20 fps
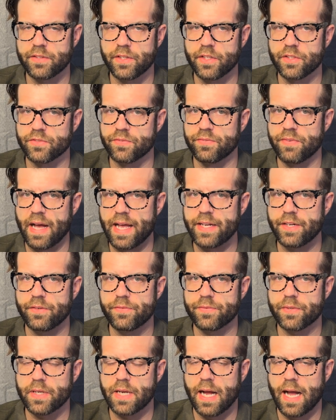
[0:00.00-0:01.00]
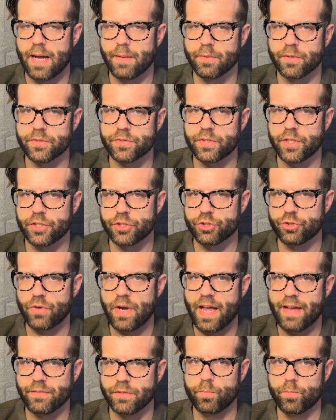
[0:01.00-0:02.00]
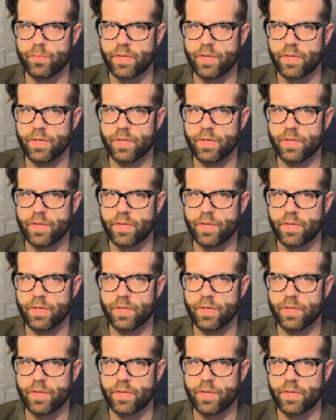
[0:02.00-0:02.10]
is vital for commerce and travel.